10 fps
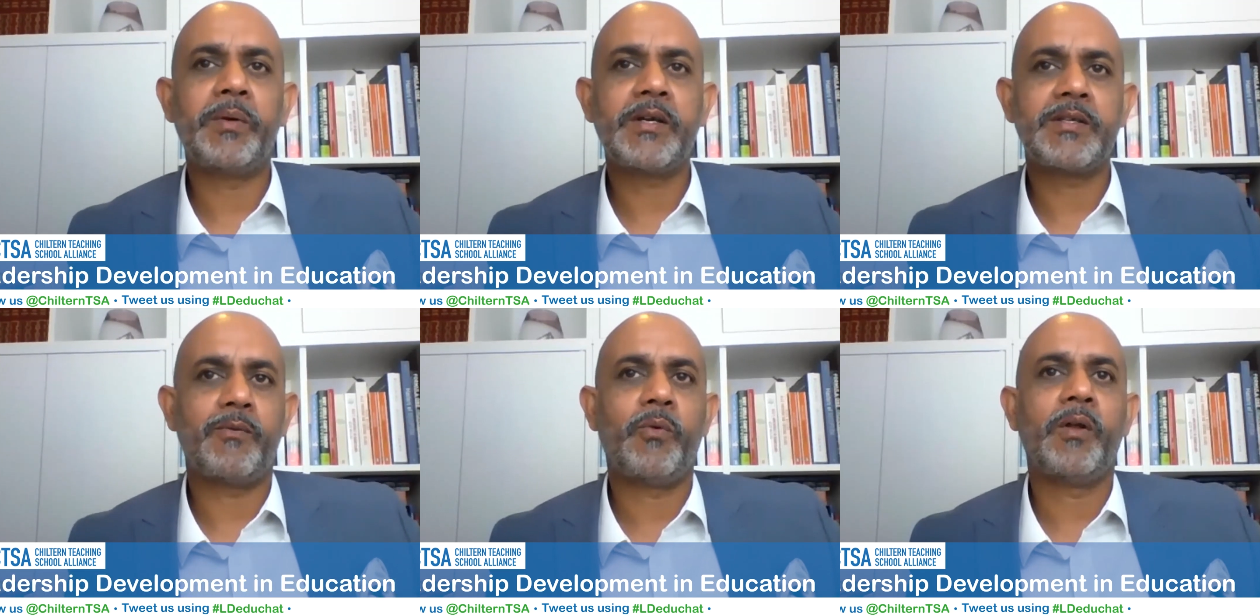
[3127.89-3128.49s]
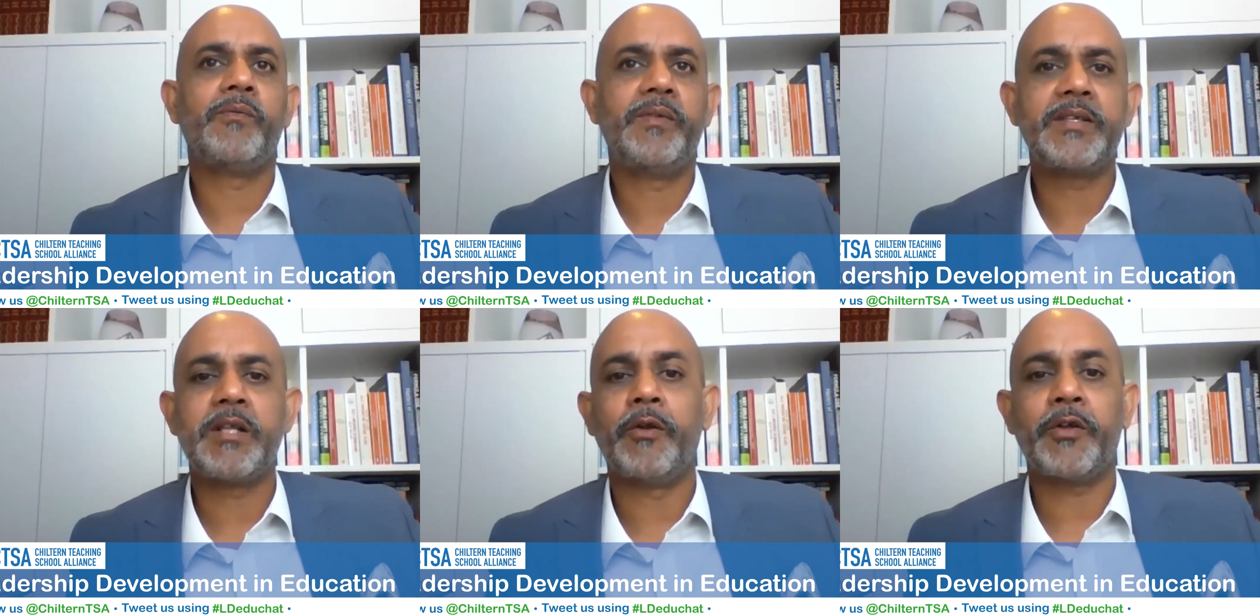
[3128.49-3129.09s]
because there's
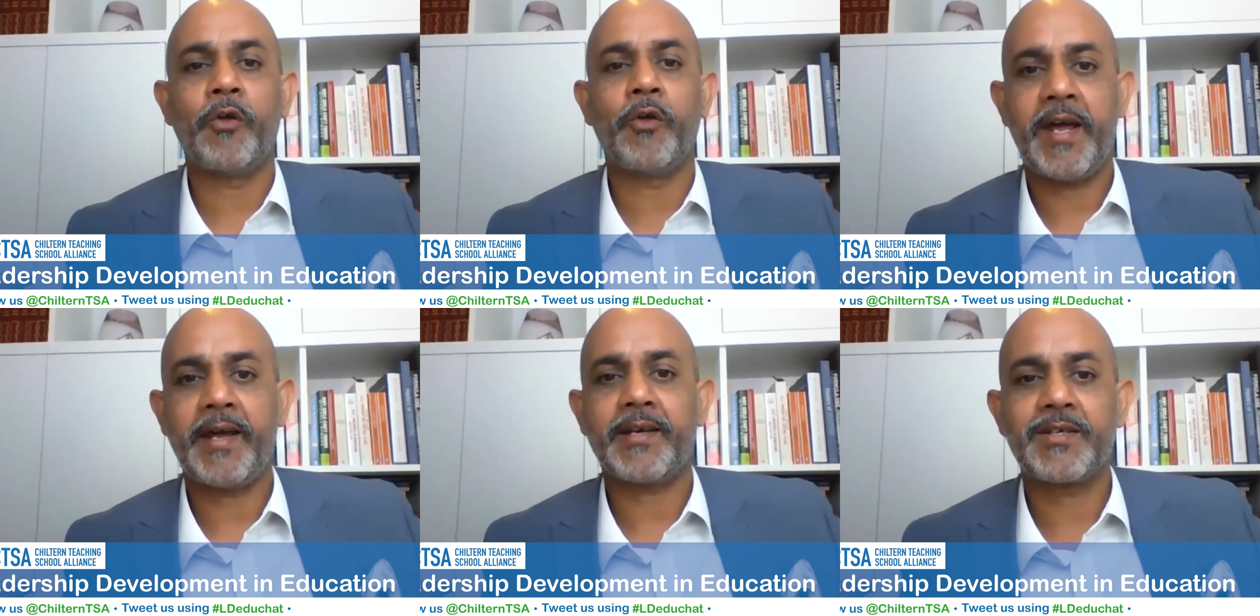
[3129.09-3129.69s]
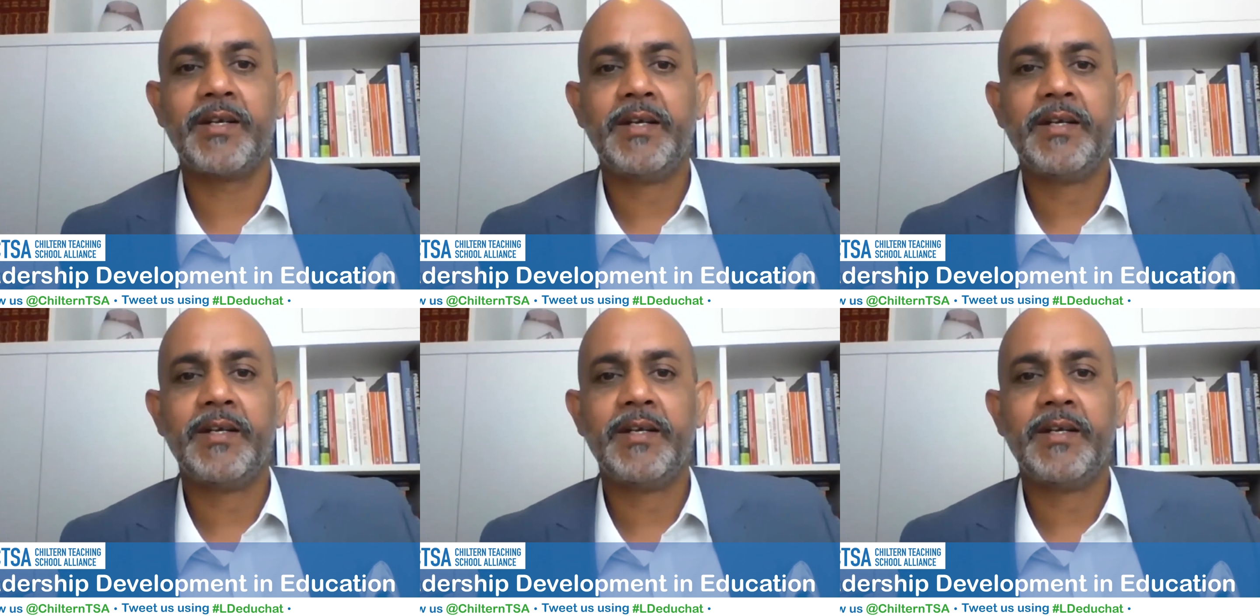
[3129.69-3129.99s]
a lot of context